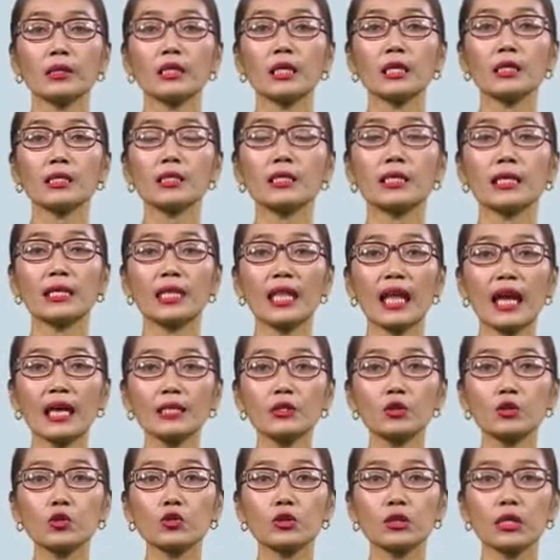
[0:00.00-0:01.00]
This
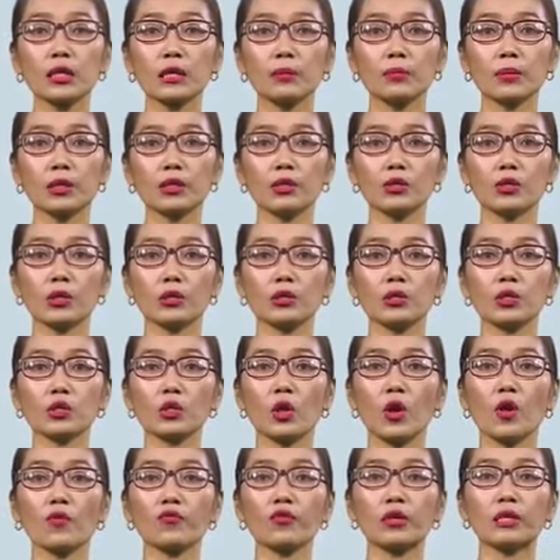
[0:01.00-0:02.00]
led to the
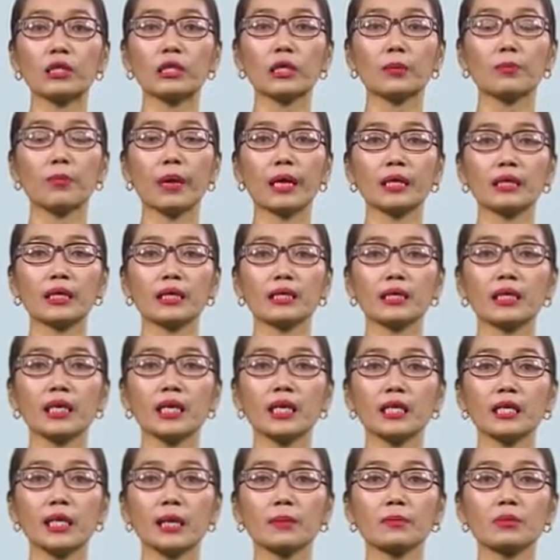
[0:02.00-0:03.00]
emergence of independent
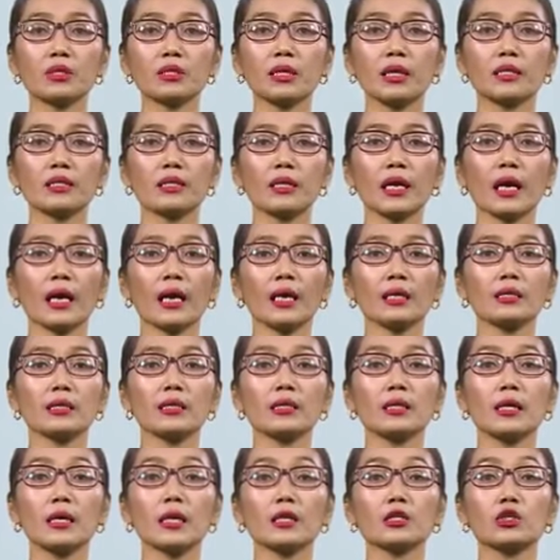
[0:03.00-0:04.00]
kingdoms such as
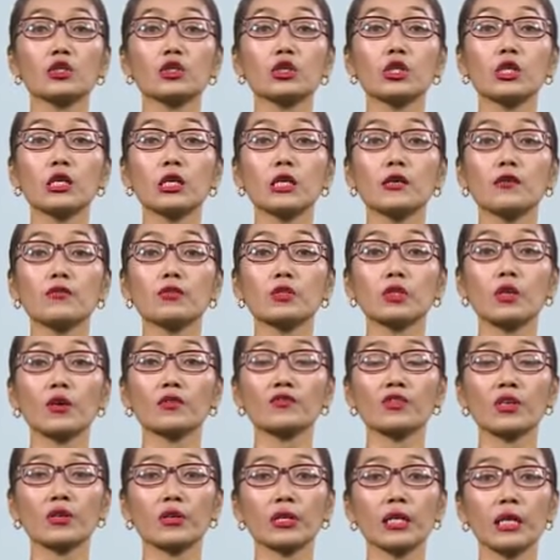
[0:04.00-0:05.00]
the chiefs
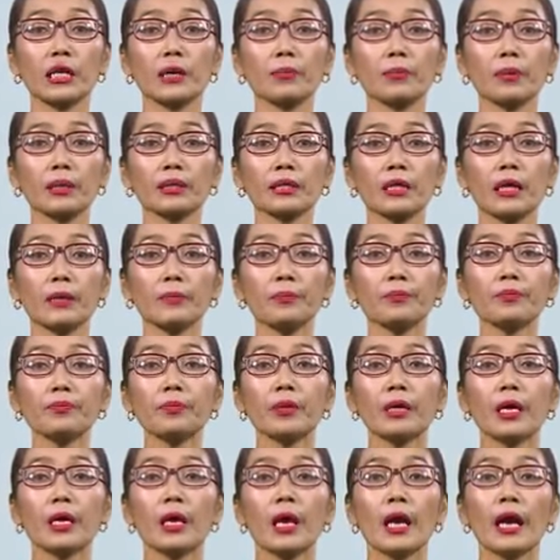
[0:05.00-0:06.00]
of Seringapatam
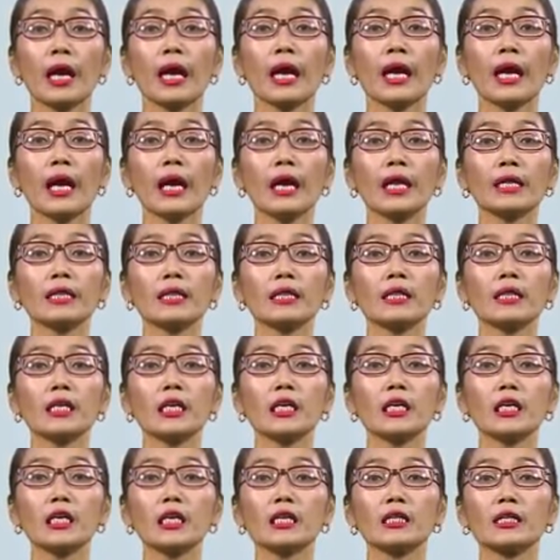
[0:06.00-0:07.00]
and
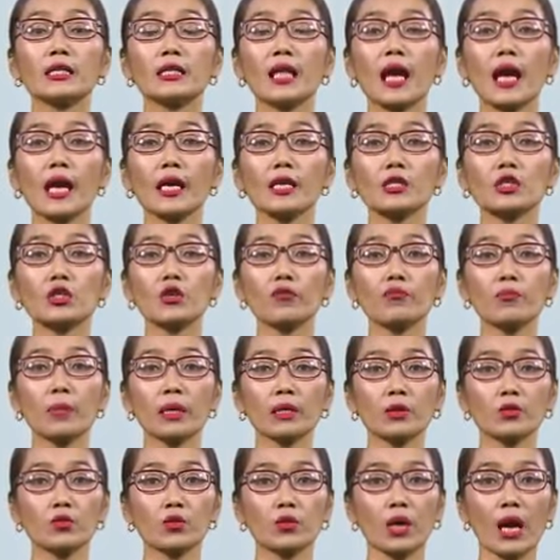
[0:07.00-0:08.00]
the Naiks of
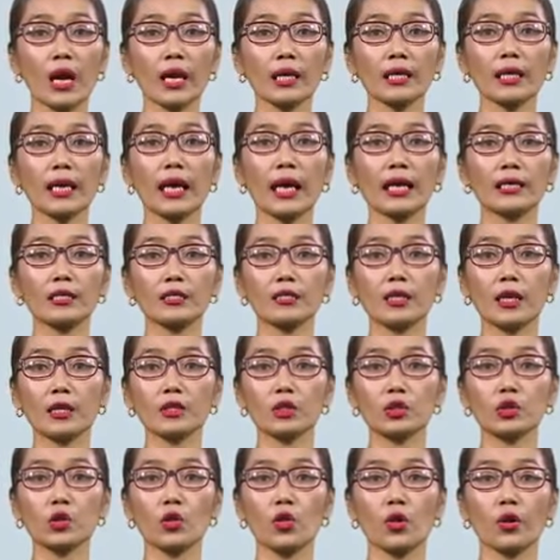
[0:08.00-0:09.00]
Madurai and
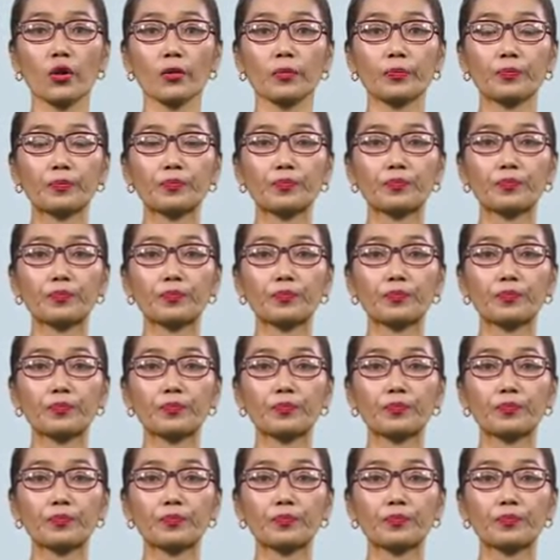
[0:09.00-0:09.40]
Tanjore.